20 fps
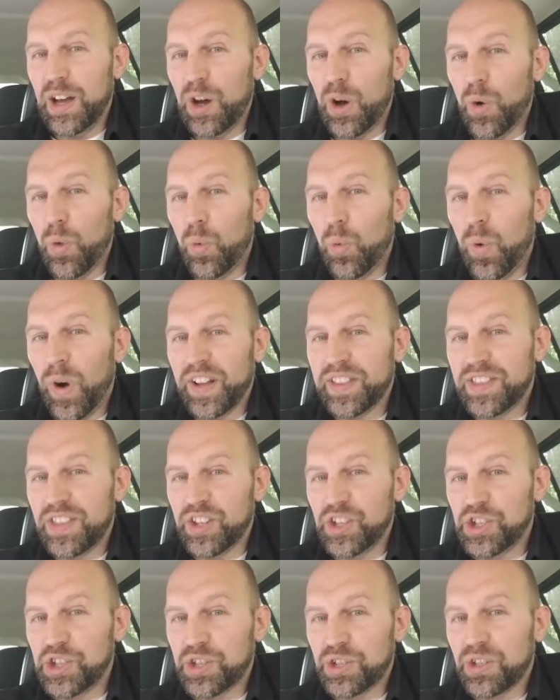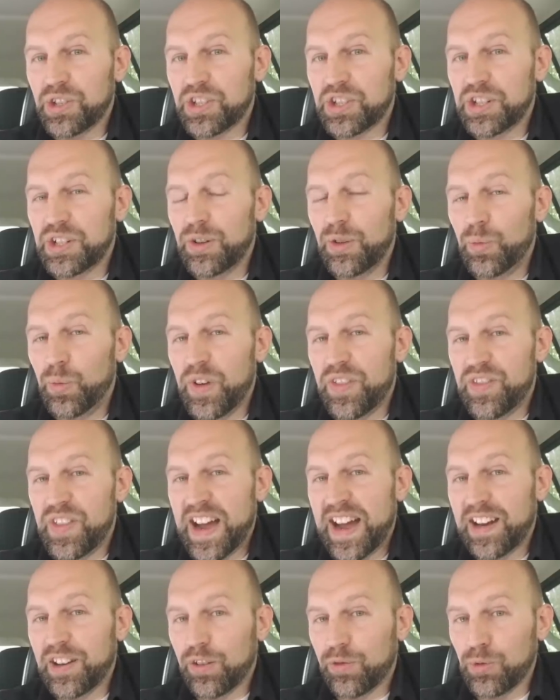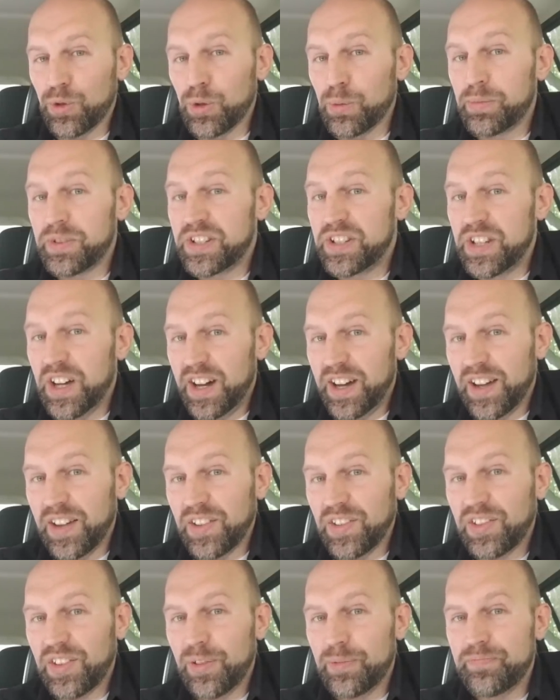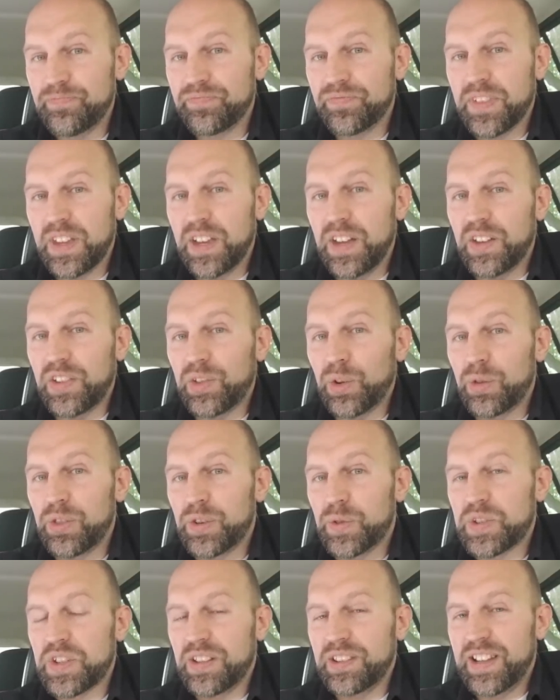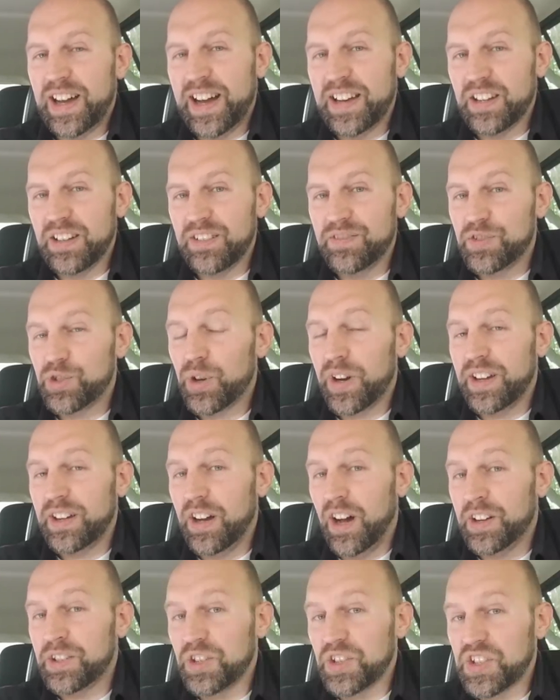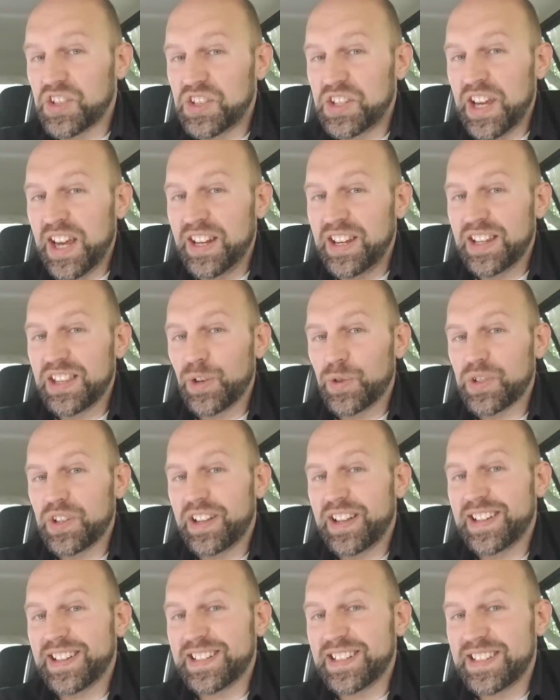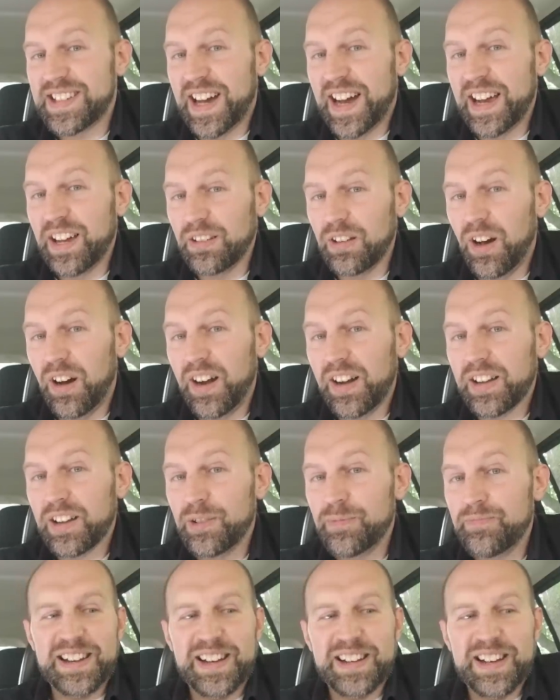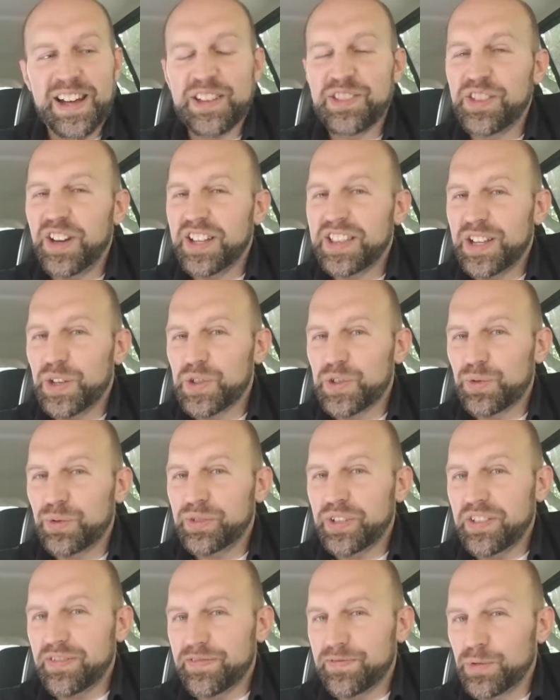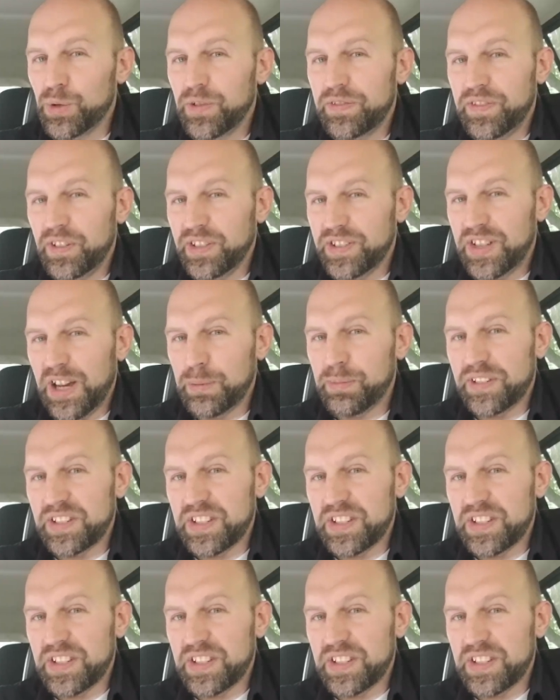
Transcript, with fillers: what the church with that group does. So, there was a lot of tr- understanding, there was a lot of dialogue. I, I thought that was really fruitful type of